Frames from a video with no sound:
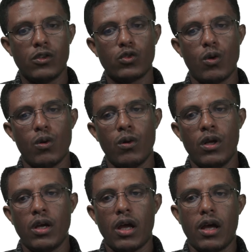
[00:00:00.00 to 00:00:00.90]
So
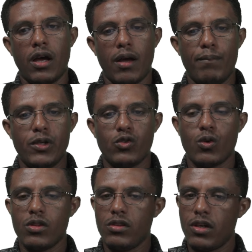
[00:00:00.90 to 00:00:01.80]
based on